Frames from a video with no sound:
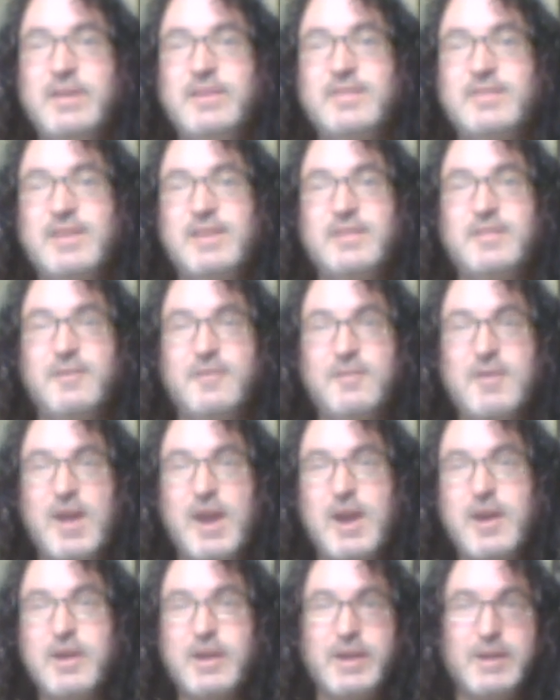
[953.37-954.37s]
It doesn't make any
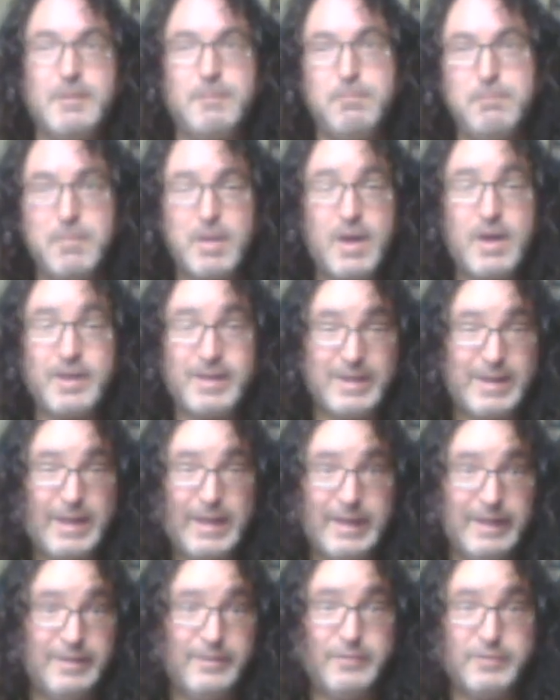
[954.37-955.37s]
sense. If Harry
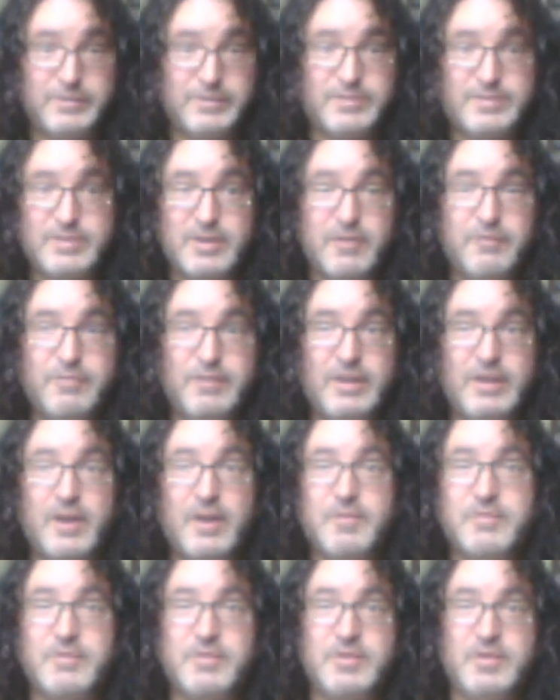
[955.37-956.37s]
Mudd killed
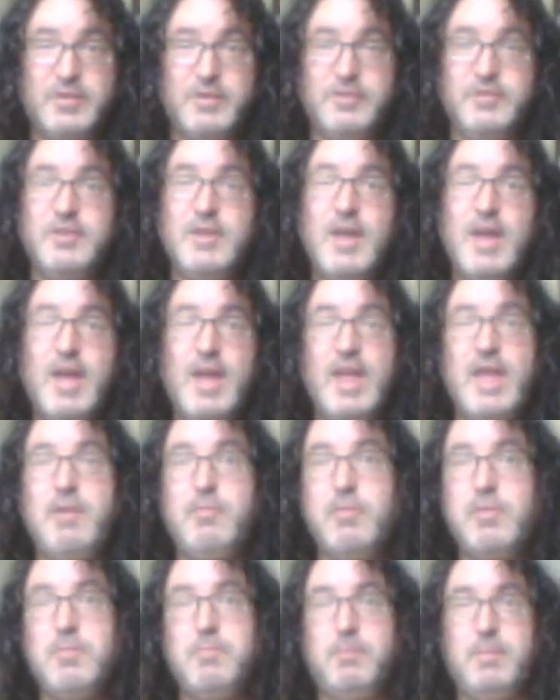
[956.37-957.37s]
Starfleet
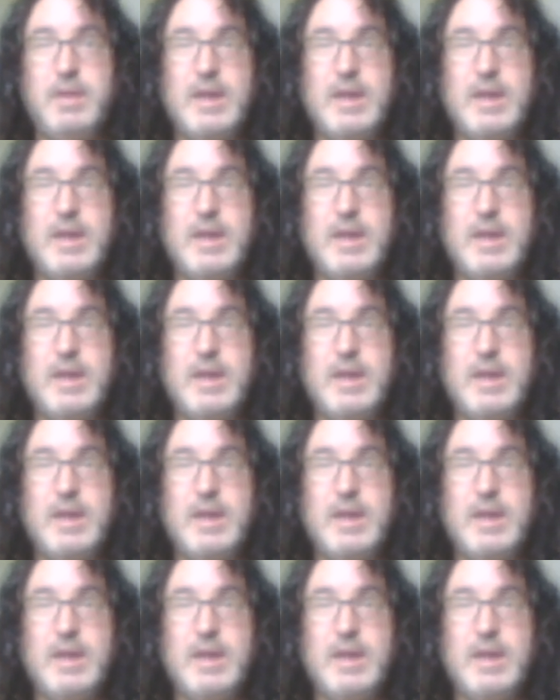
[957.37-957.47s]
officers,